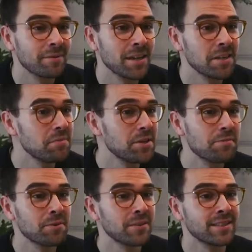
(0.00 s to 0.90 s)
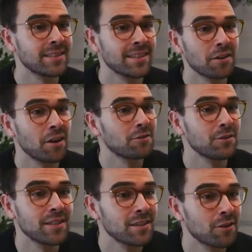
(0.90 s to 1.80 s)
the many people and, and
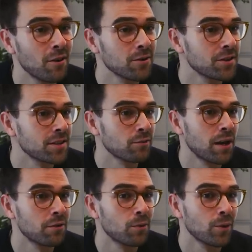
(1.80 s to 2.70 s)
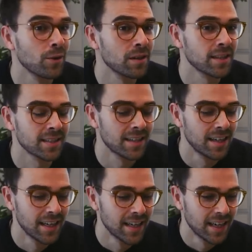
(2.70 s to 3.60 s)
countries and cultures around the world, and,
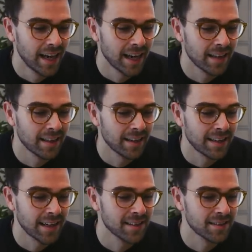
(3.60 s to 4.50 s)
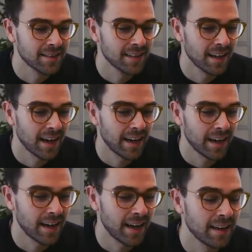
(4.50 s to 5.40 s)
and I think that is,
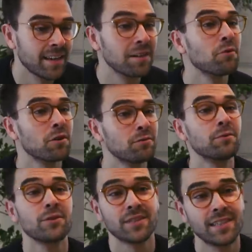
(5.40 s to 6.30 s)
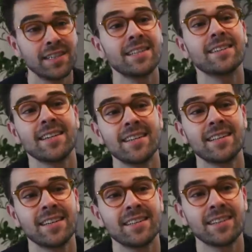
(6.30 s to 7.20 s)
I, I think what we will see in,
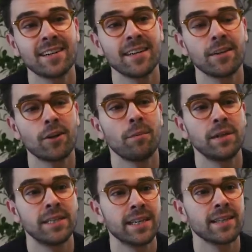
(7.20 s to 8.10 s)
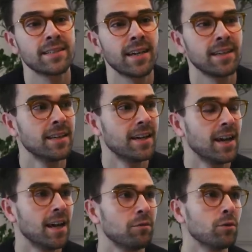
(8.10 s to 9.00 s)
in, in, the, in the coming years, that
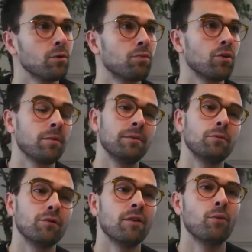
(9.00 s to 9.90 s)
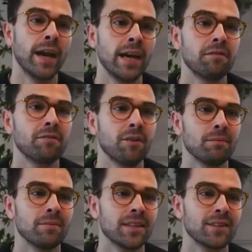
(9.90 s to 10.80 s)
we will probably move away
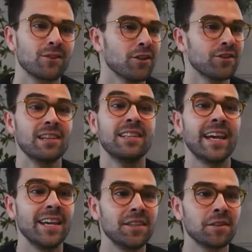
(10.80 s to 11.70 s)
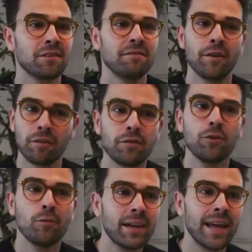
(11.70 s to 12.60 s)
from this consolidation of very
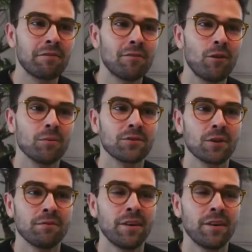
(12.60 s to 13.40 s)
few platforms or